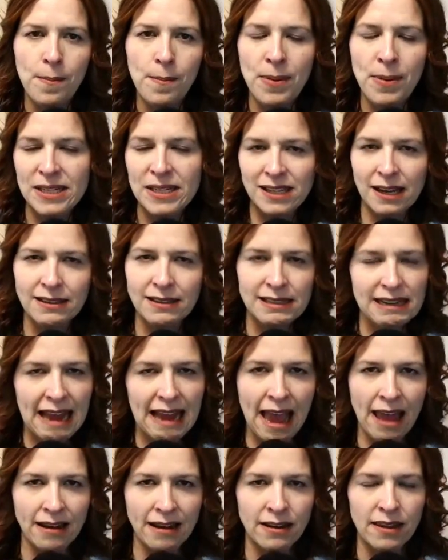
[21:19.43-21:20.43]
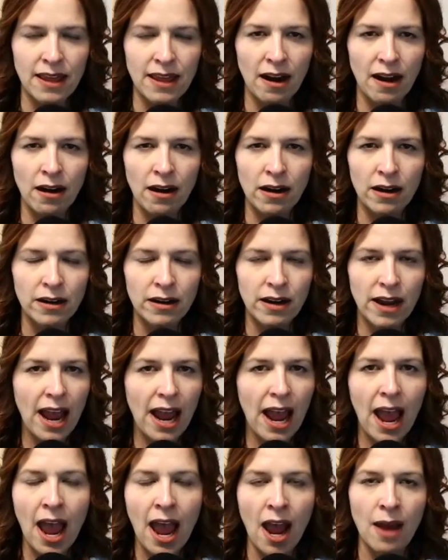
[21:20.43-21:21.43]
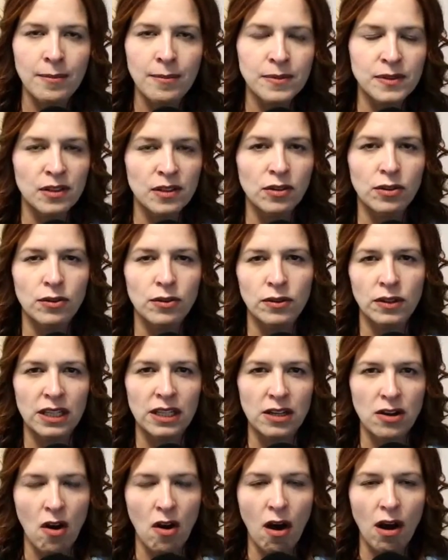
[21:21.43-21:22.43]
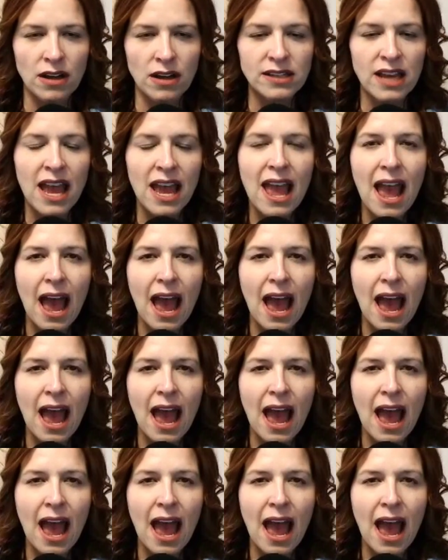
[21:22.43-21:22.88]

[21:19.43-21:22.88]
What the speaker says: But does it end there? Absolutely not.